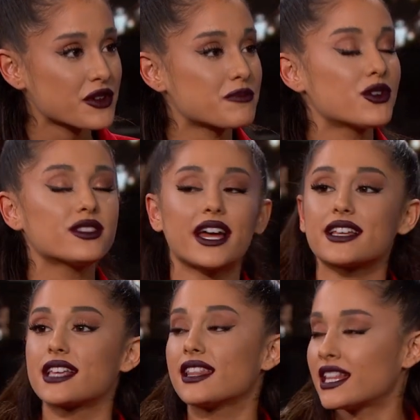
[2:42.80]
with Moonlight
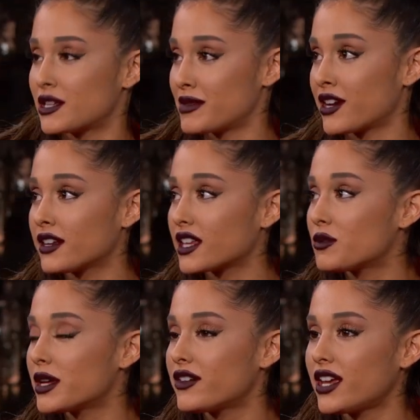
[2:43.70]
is I let them hear a
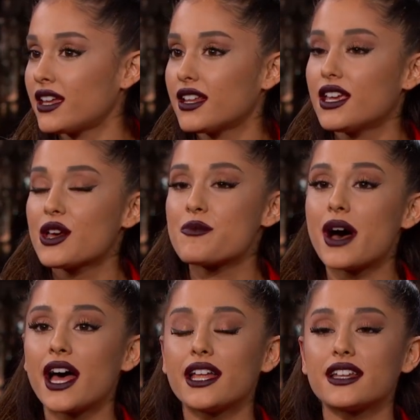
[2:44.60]
little bit of it,
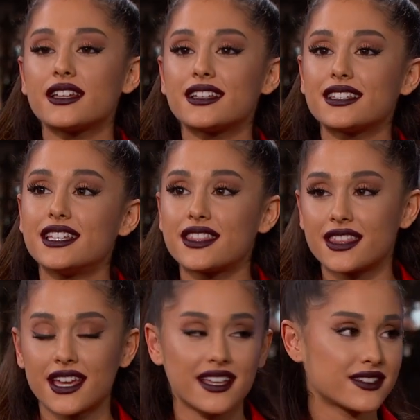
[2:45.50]
but the
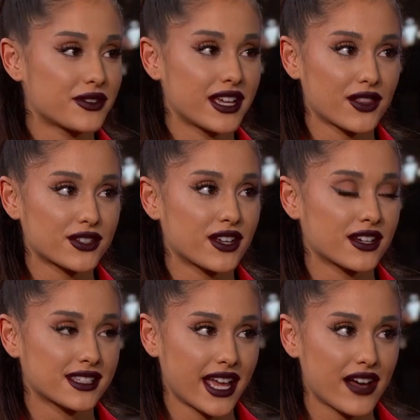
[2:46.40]
thing with the other
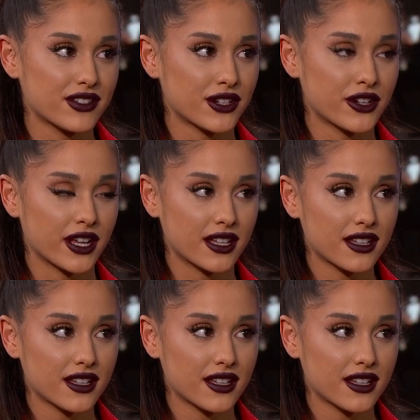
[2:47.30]
song is they haven't heard it.